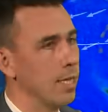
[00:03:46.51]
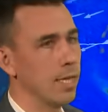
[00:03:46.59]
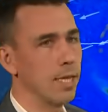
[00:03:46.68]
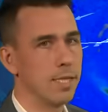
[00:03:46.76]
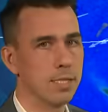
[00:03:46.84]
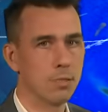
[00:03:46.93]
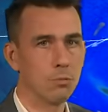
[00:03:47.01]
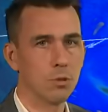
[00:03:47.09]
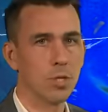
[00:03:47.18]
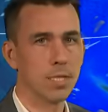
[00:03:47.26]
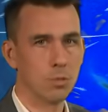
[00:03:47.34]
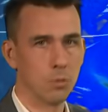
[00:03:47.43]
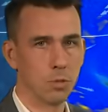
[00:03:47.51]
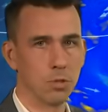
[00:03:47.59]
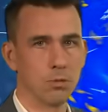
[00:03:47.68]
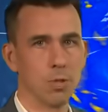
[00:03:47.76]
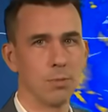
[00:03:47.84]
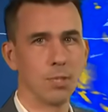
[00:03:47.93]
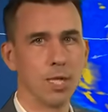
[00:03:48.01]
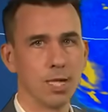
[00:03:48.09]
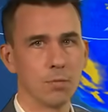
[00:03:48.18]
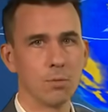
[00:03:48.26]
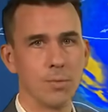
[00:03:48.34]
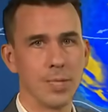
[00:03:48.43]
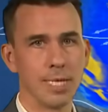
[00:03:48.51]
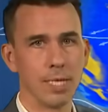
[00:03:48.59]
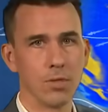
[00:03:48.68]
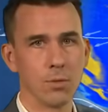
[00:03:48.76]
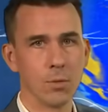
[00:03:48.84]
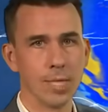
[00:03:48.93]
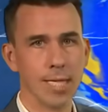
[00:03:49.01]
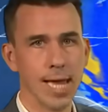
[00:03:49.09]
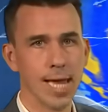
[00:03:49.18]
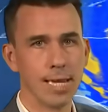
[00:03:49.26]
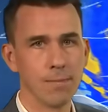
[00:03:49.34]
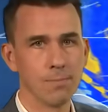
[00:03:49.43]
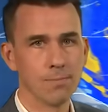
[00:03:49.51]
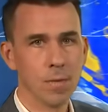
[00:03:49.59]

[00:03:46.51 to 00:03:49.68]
at least some transport disruption as we begin the weekend.